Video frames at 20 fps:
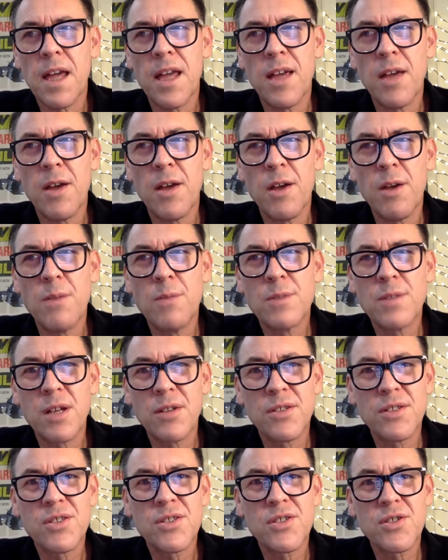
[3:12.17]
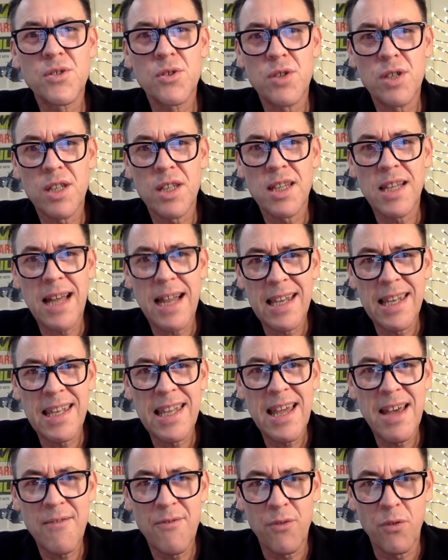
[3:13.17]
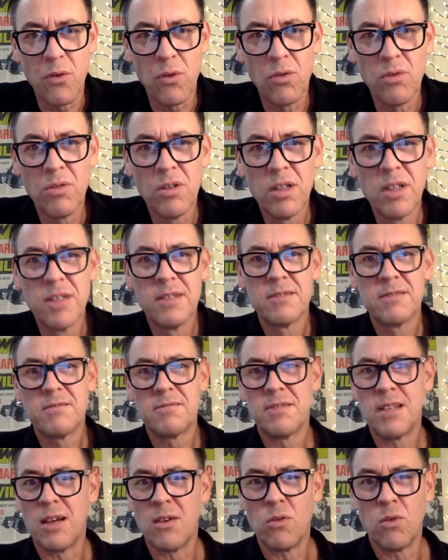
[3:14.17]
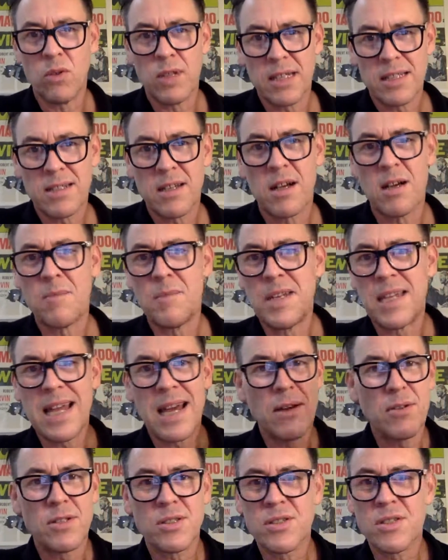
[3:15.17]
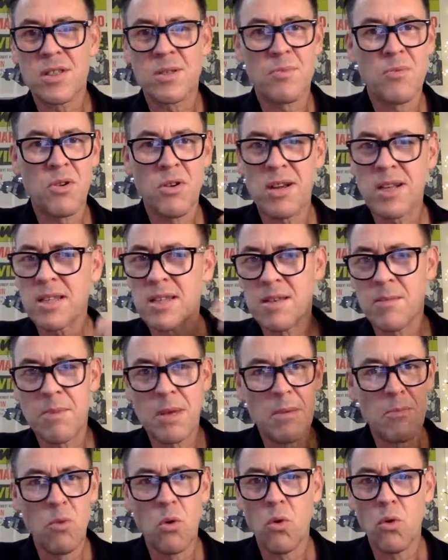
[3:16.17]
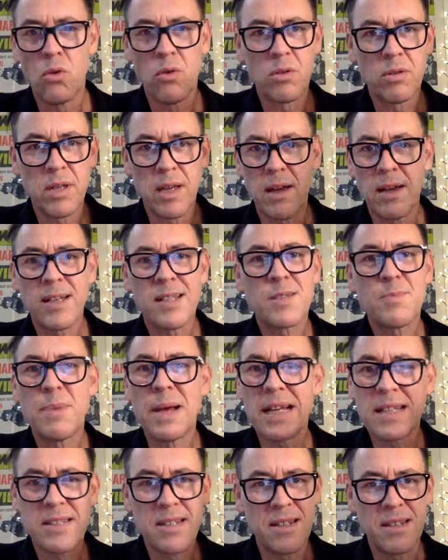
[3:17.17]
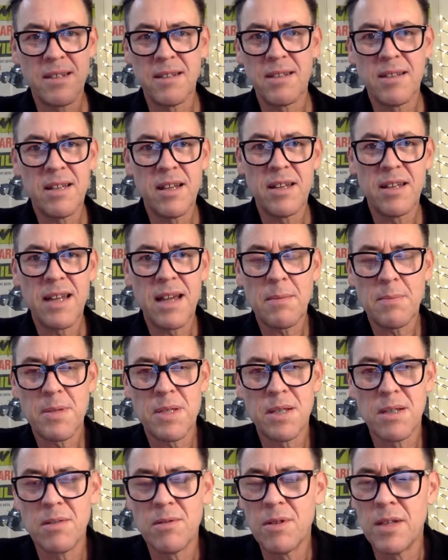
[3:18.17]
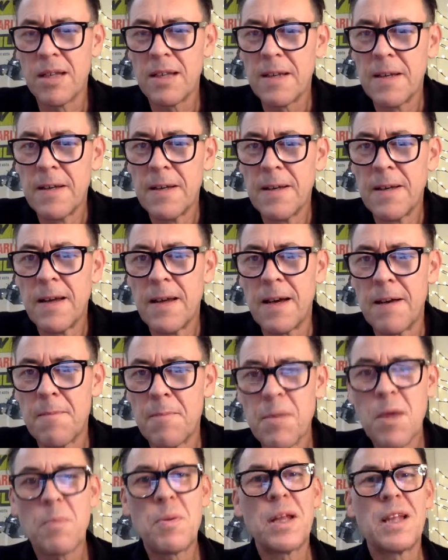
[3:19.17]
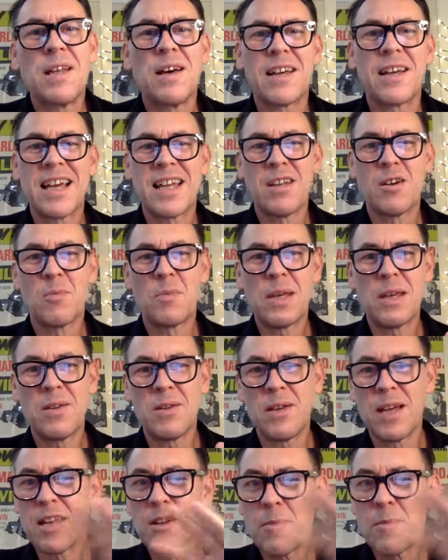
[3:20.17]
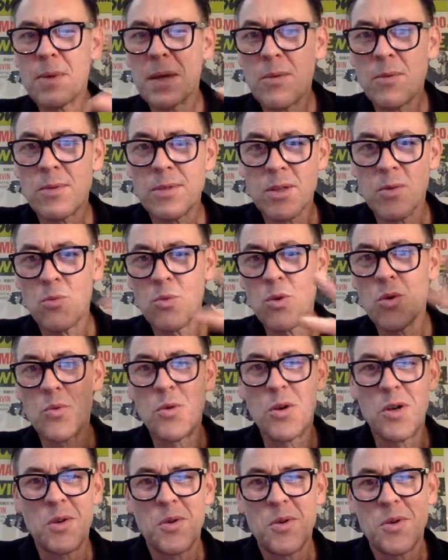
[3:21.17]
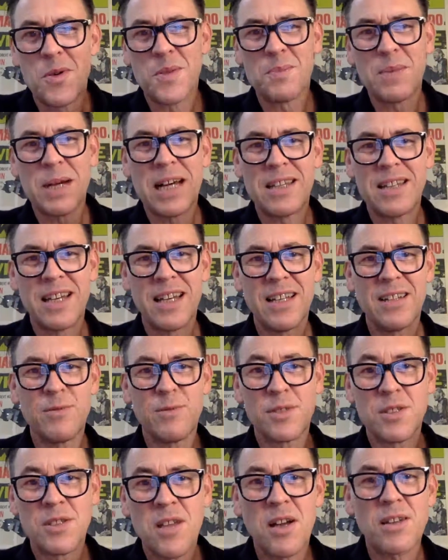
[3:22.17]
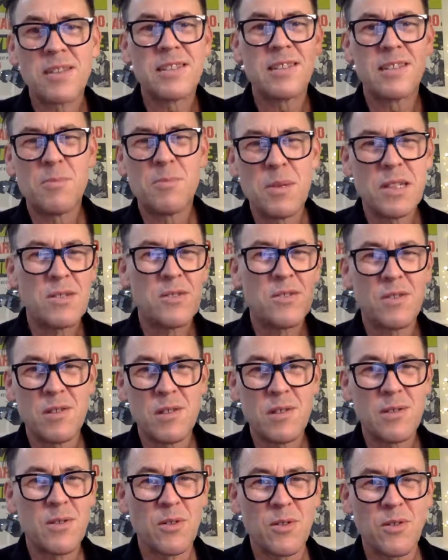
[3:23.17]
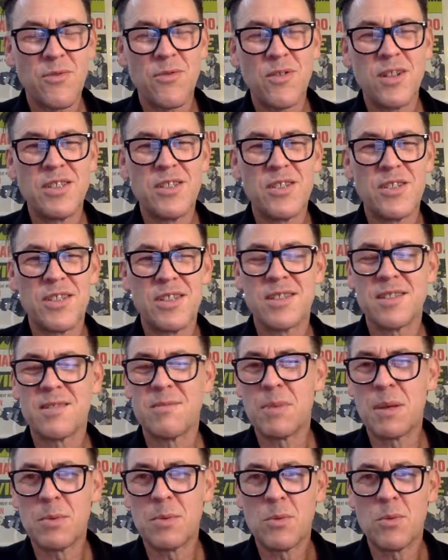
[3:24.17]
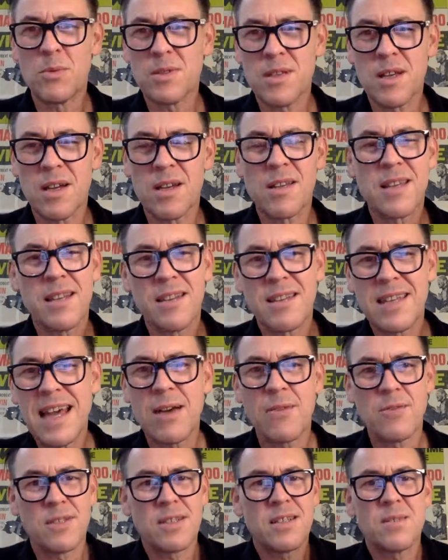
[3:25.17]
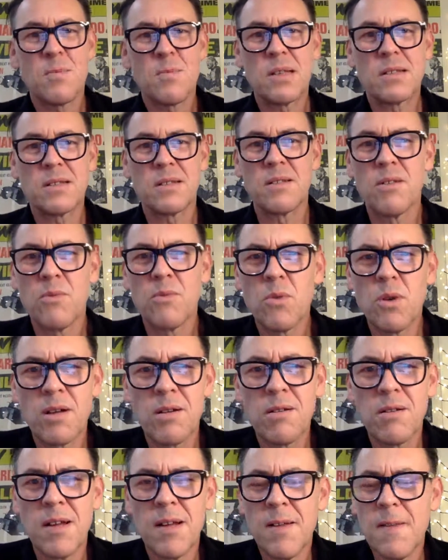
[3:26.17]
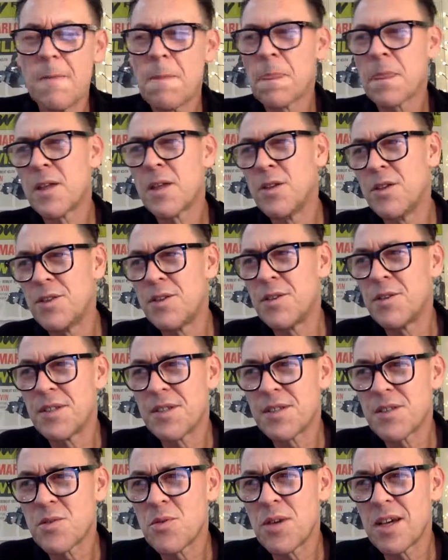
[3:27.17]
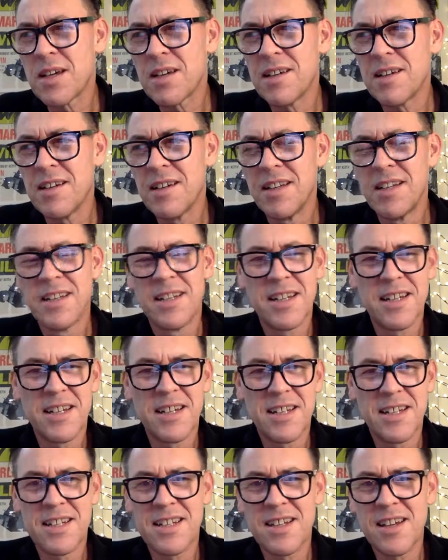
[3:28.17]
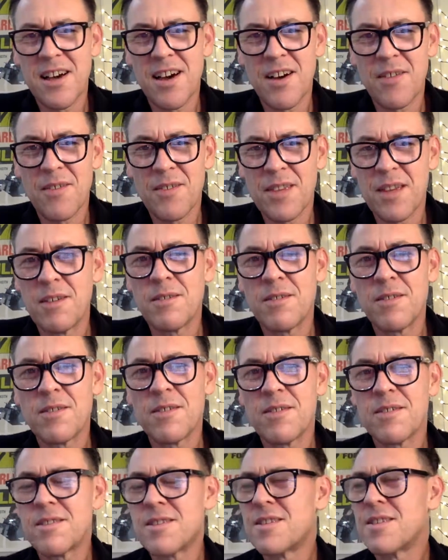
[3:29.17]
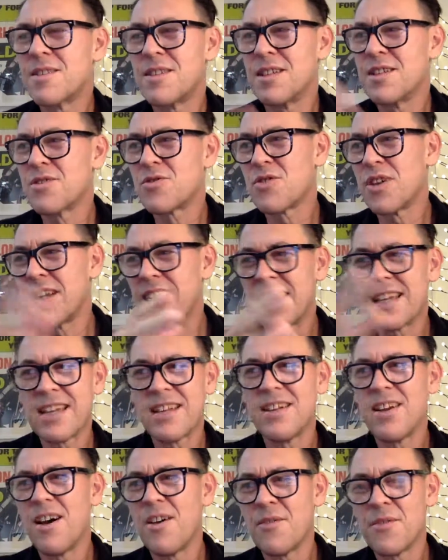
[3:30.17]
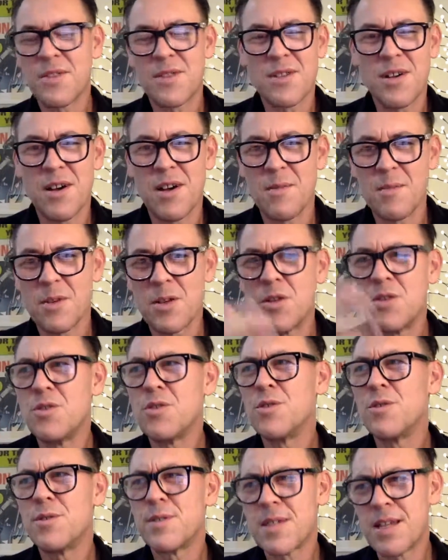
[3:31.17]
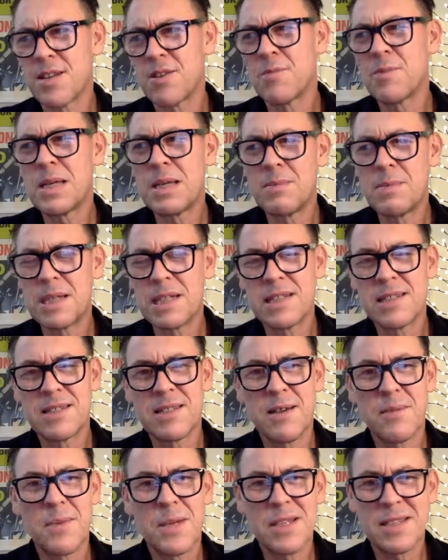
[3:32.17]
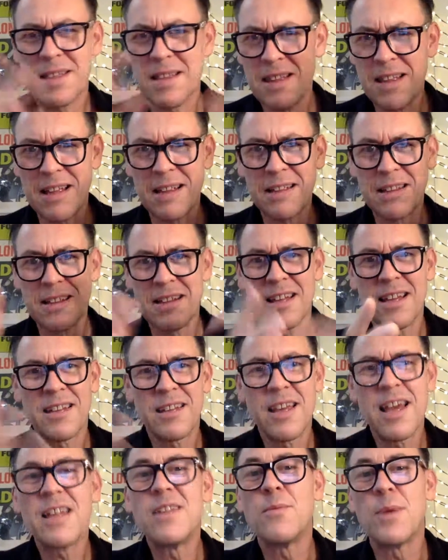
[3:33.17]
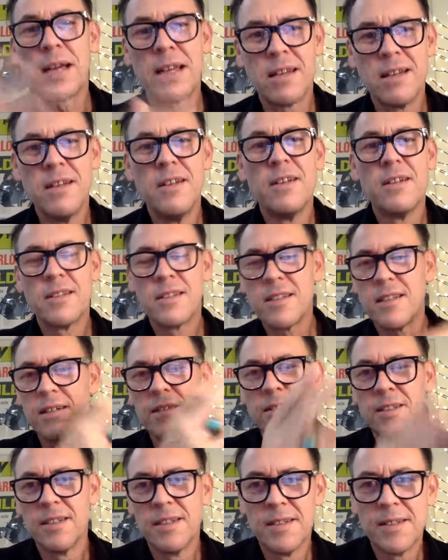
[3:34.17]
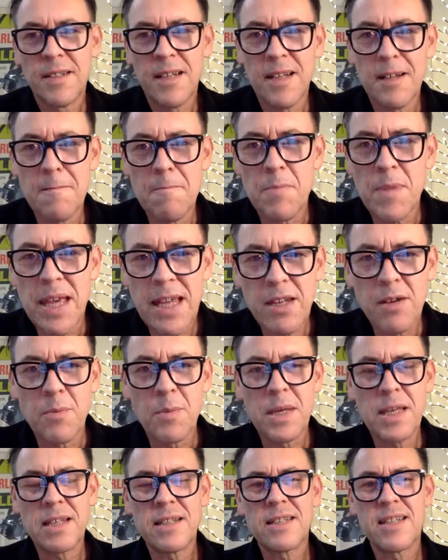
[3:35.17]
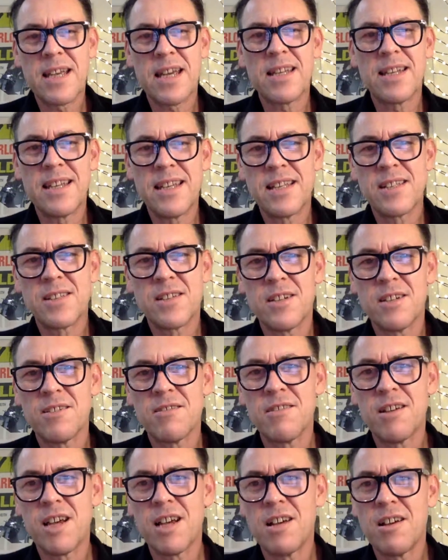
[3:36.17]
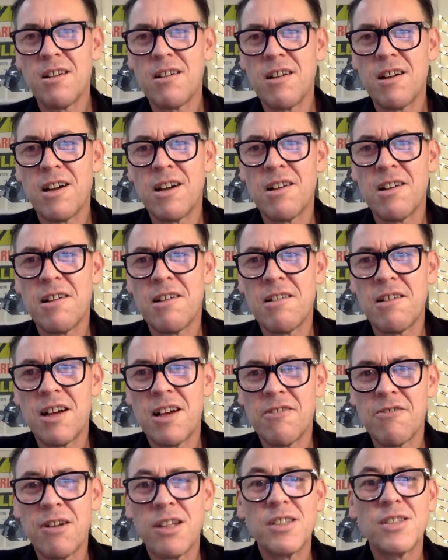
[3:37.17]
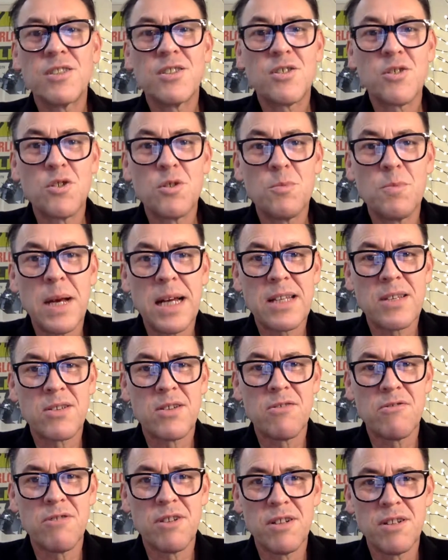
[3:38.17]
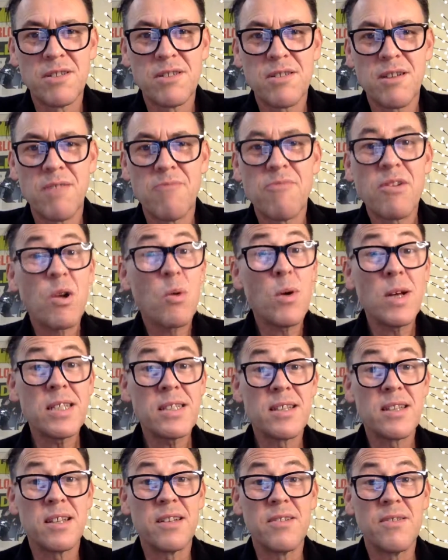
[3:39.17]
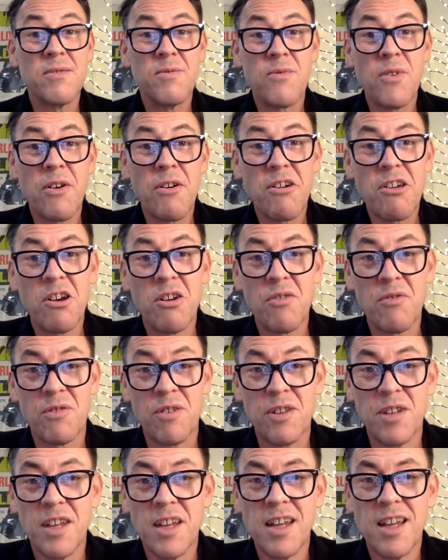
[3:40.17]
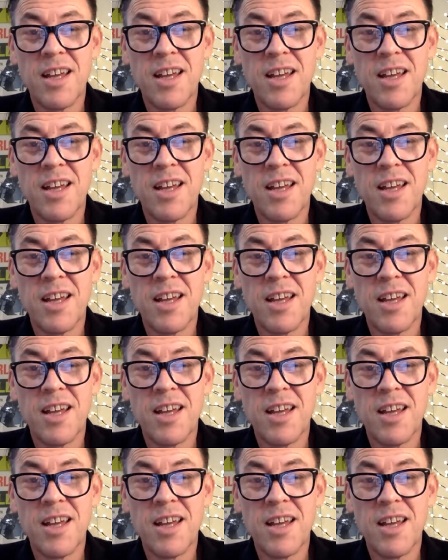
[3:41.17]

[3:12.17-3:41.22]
it was understood at that level, all that time, and now it's just progressed to be more, expected and absolutely. A bit like NLP. NLP was a woo-woo back then. It was starting to be introduced on the fringes, and people were starting. Now it's expected. Well, can you do this quicker in half? This training in half the time. Can you use NLP, please? Because they think that, anyway. NLP techniques are understood better and requested very often.